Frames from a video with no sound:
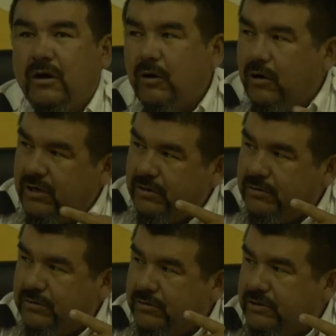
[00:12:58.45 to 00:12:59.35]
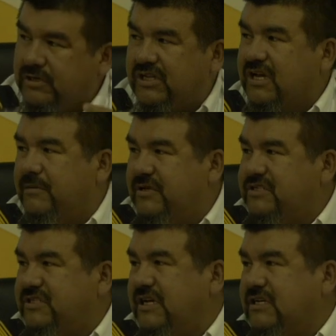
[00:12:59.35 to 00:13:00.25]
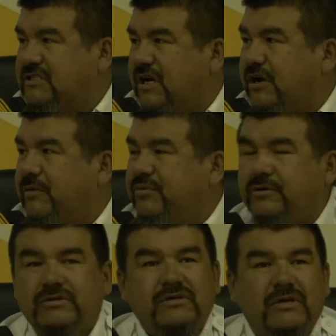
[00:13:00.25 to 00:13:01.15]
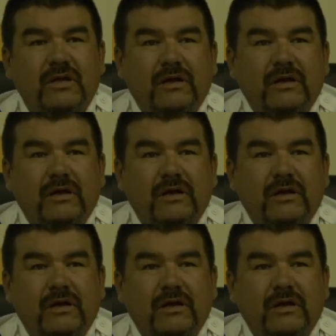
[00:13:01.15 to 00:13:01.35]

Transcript: or you you can come and see us at our booth.